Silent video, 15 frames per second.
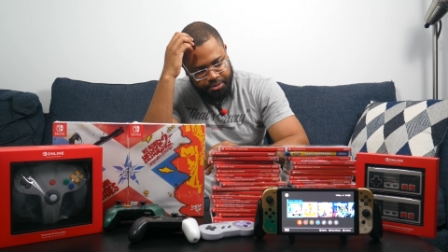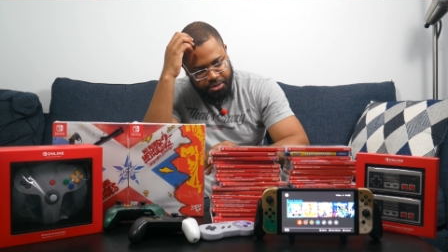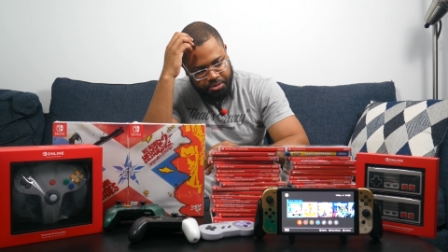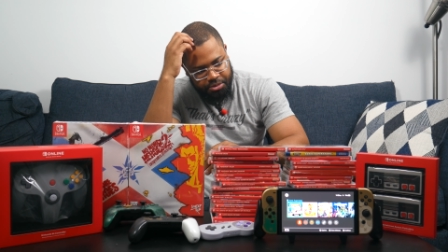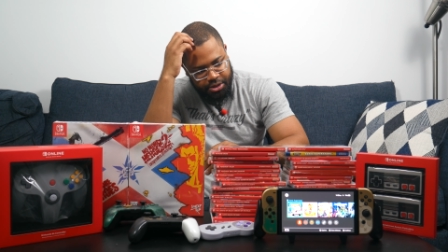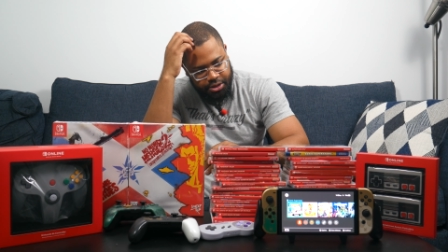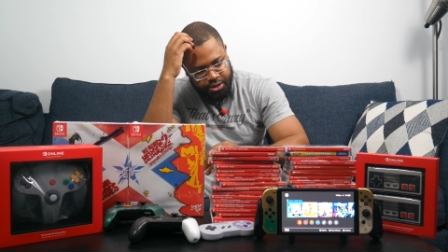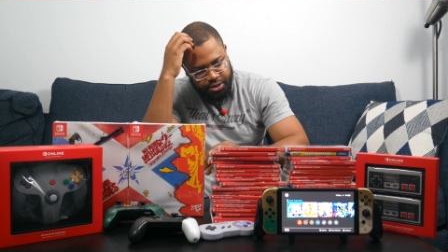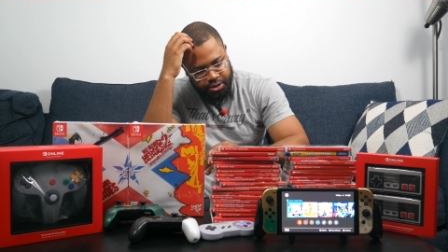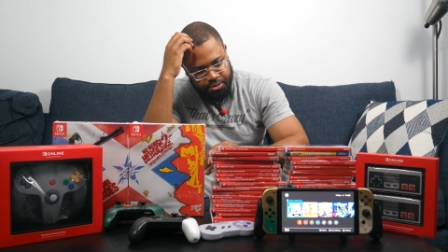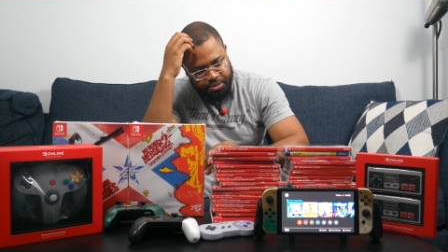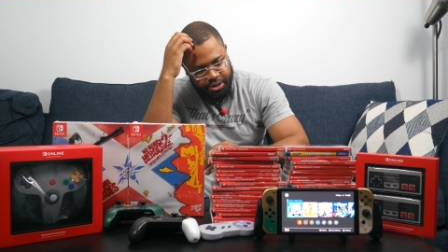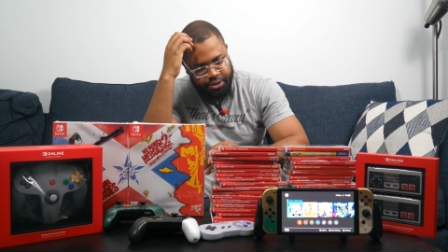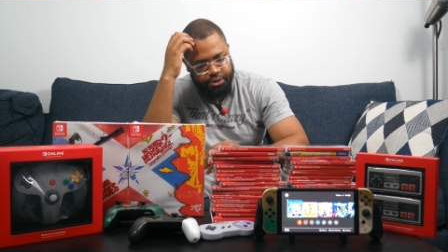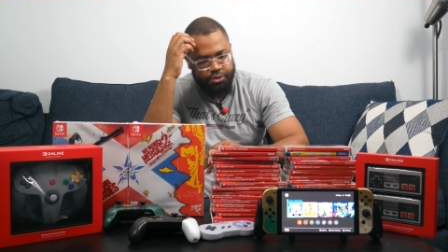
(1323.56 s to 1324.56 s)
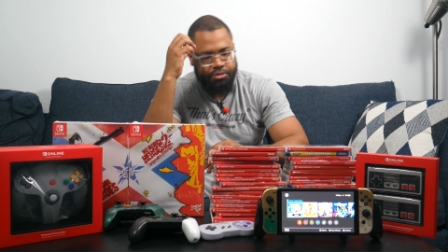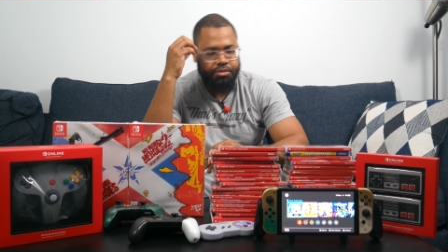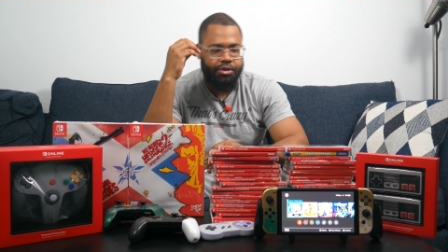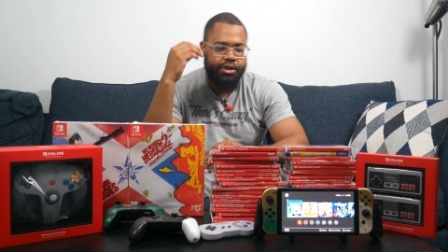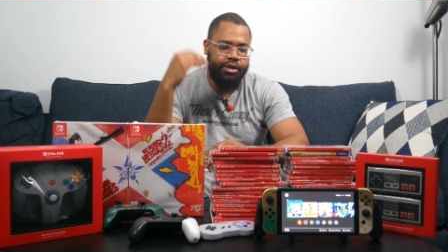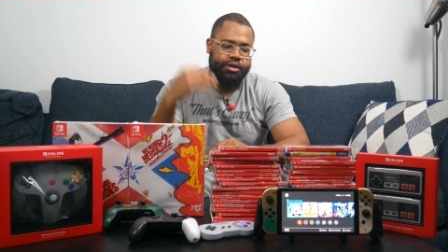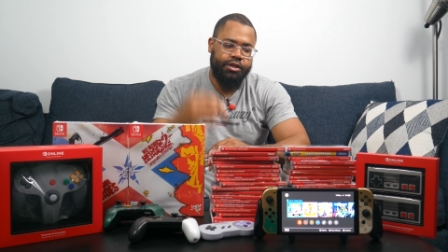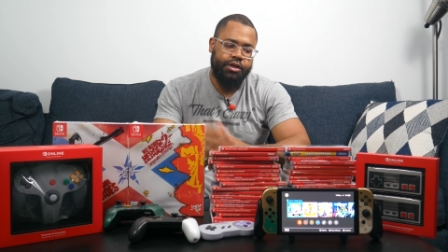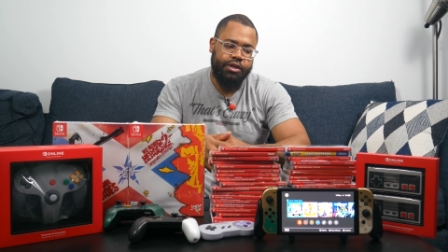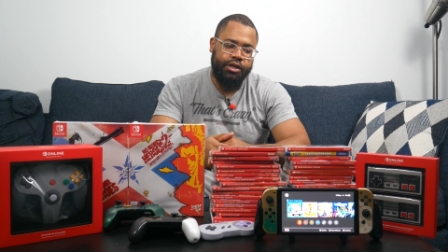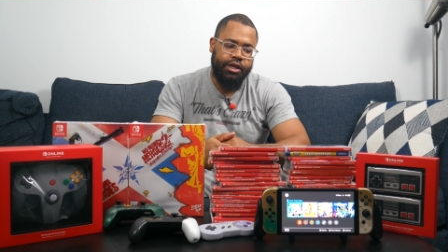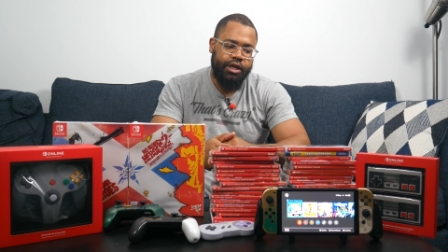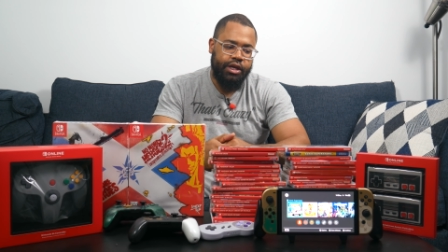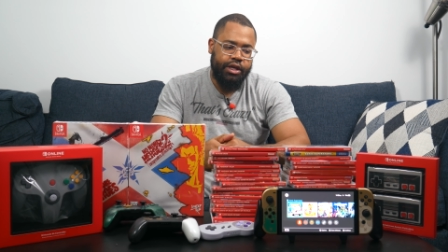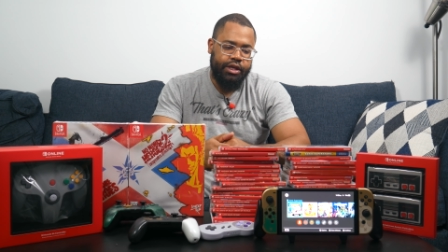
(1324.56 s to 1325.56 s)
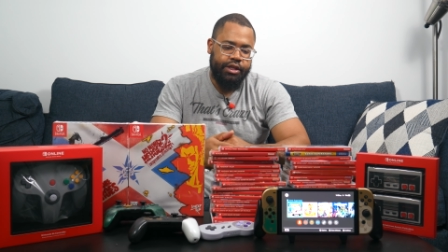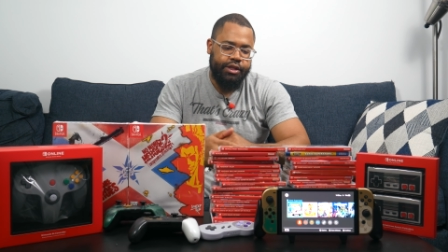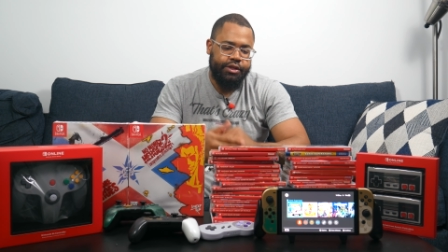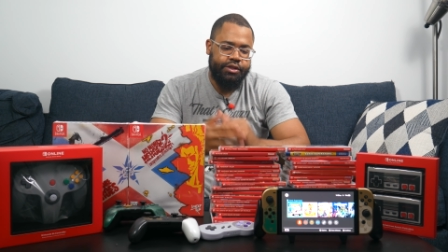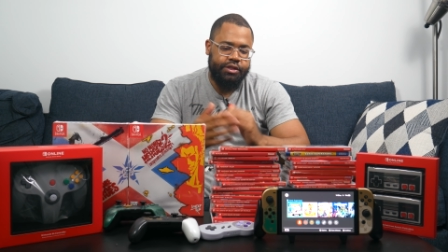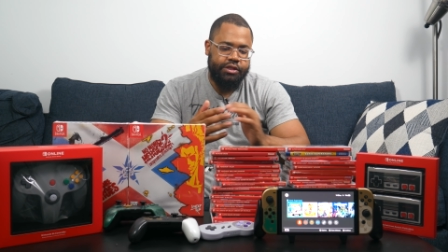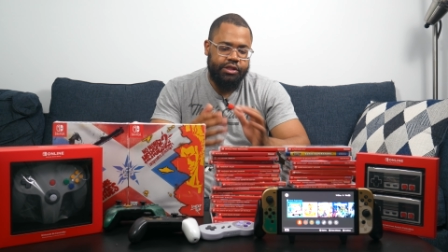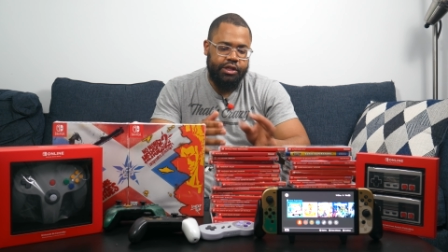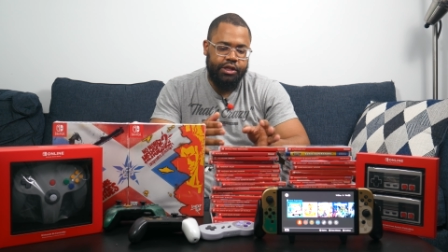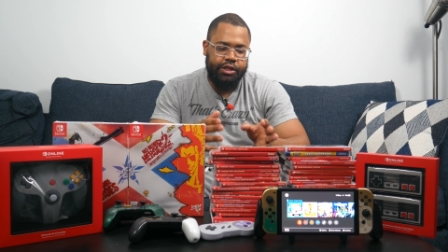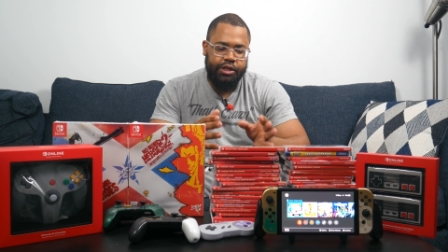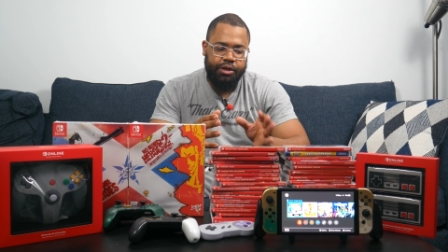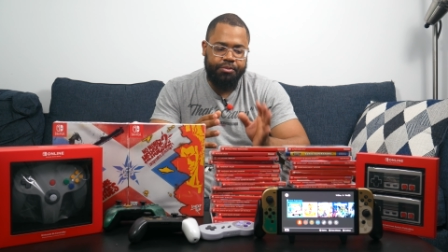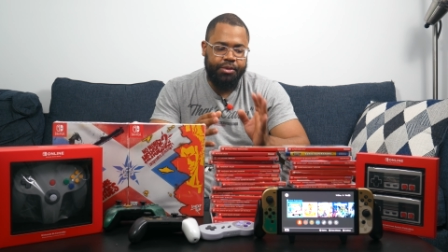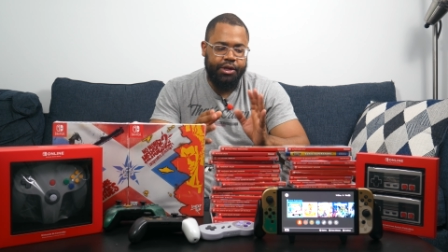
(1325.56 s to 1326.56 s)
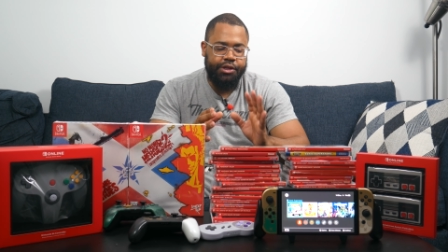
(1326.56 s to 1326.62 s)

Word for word: probably pick up at this point. I think this is it.